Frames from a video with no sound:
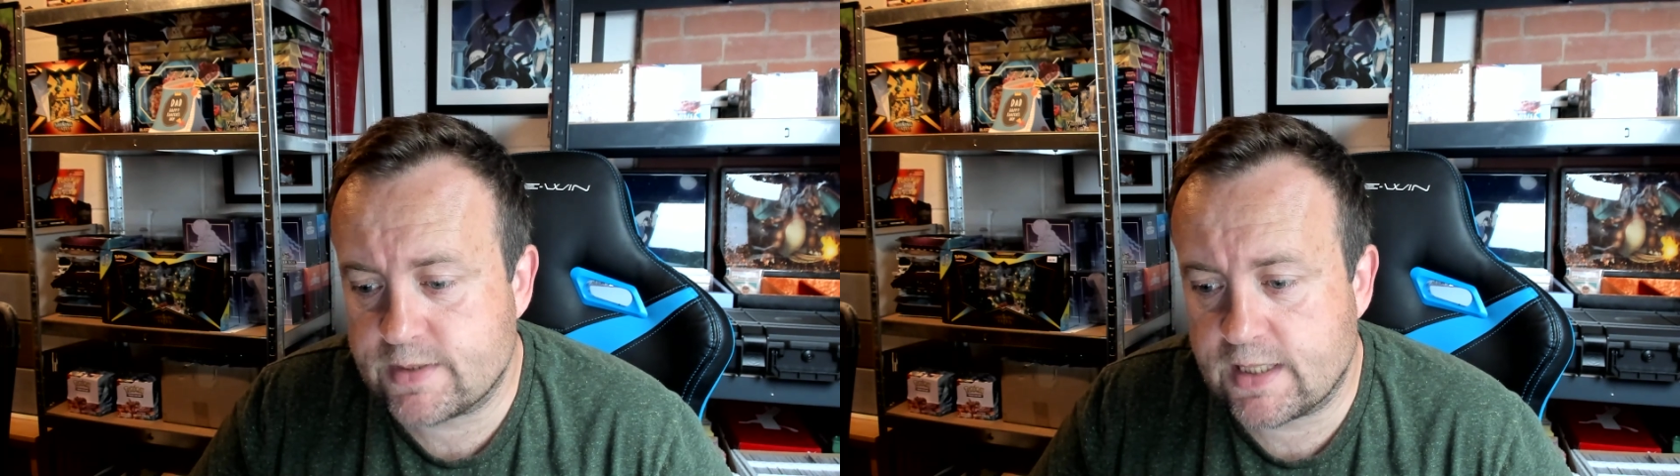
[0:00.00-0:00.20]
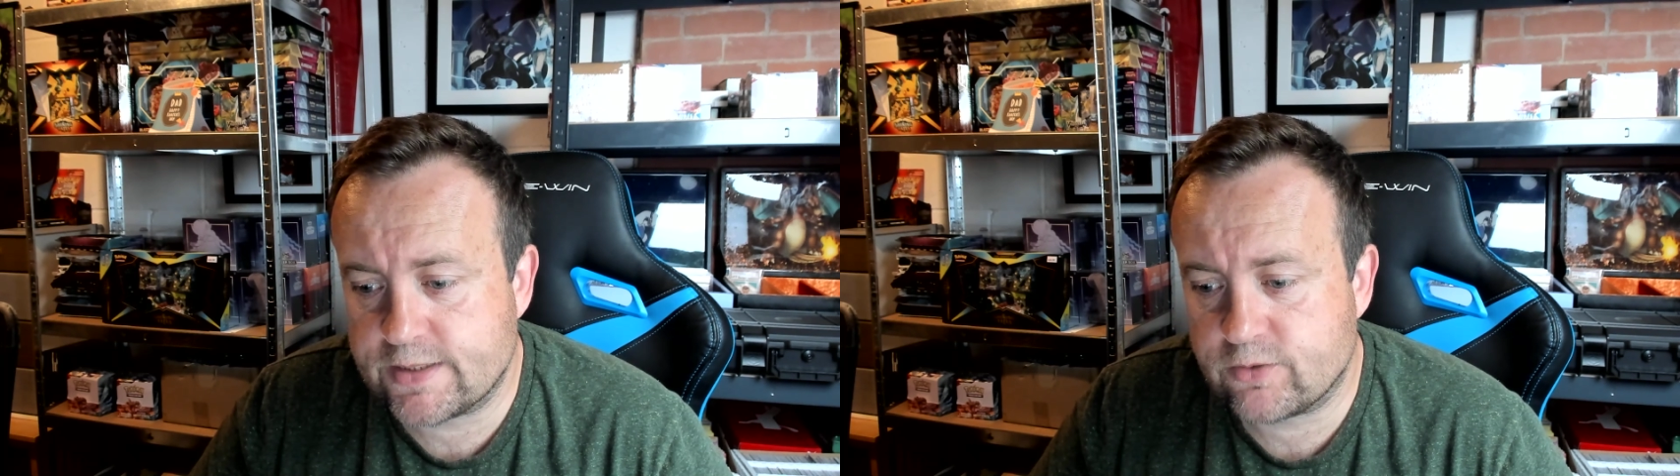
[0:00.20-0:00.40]

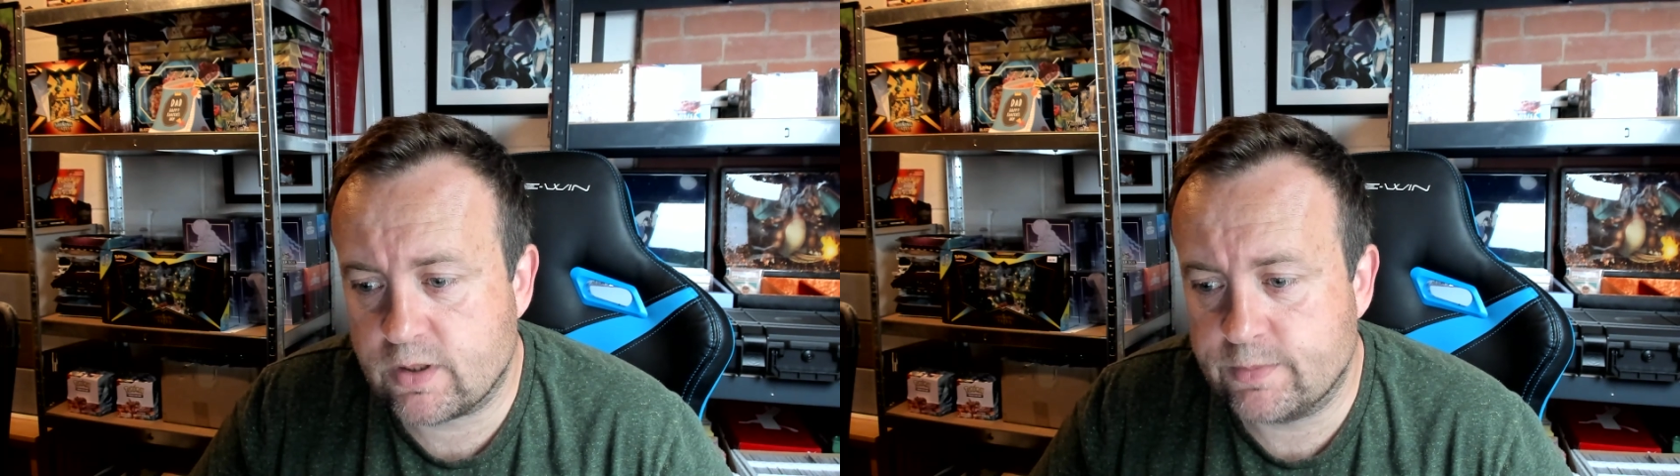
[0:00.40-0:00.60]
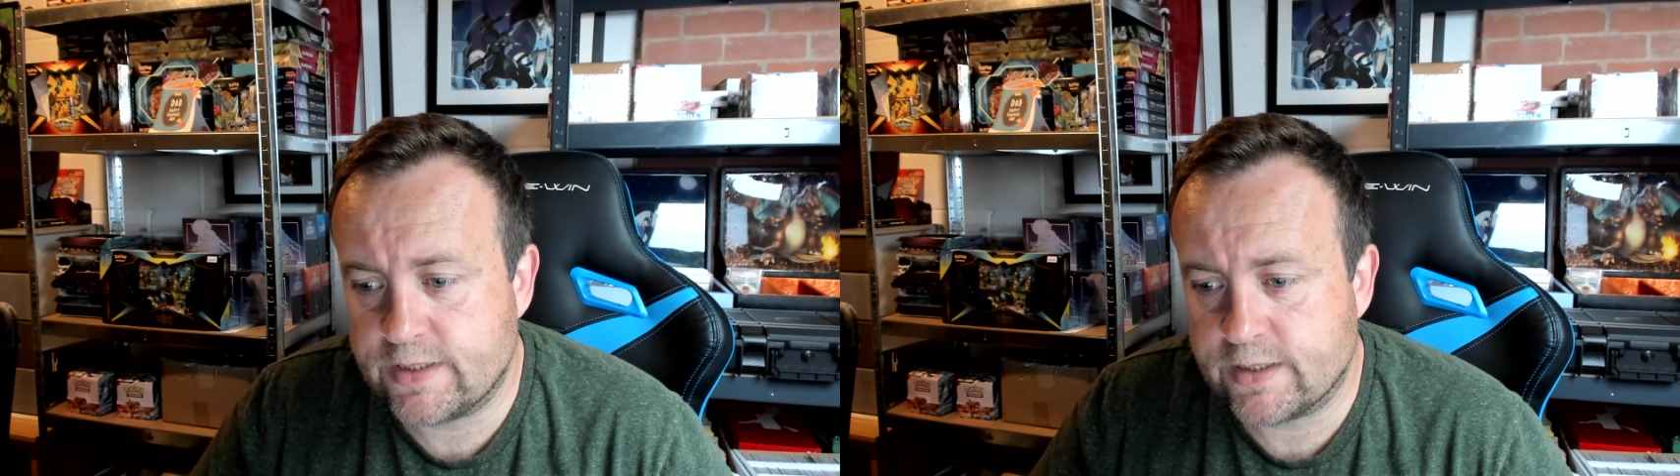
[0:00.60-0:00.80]
the last
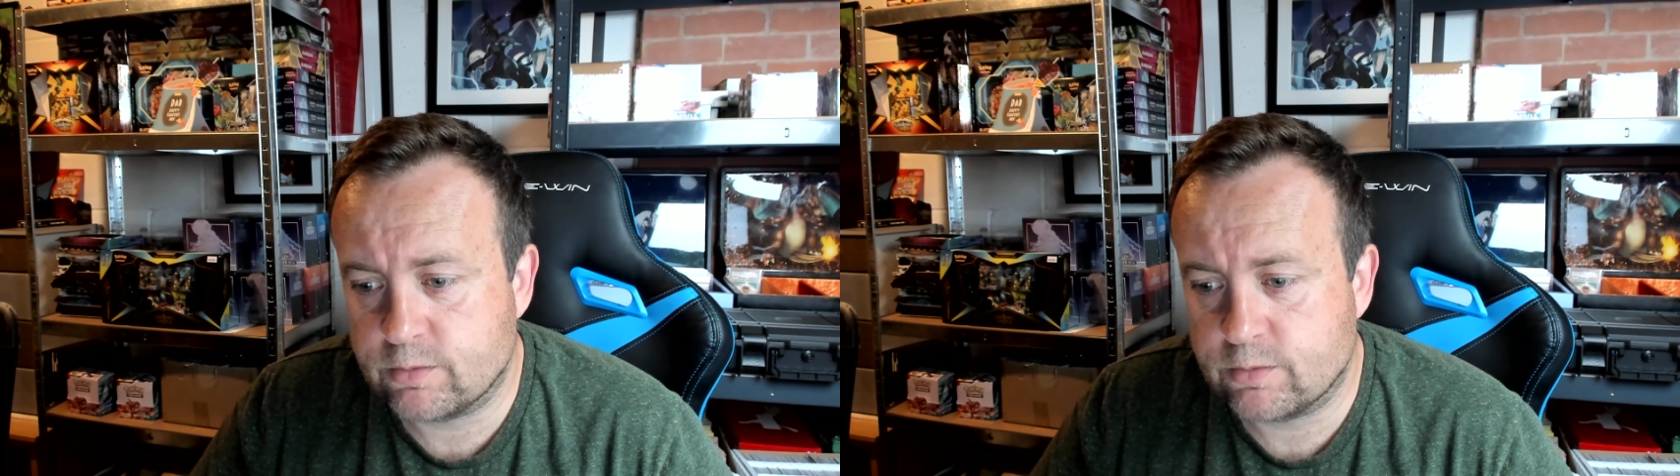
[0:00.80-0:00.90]
stream I did?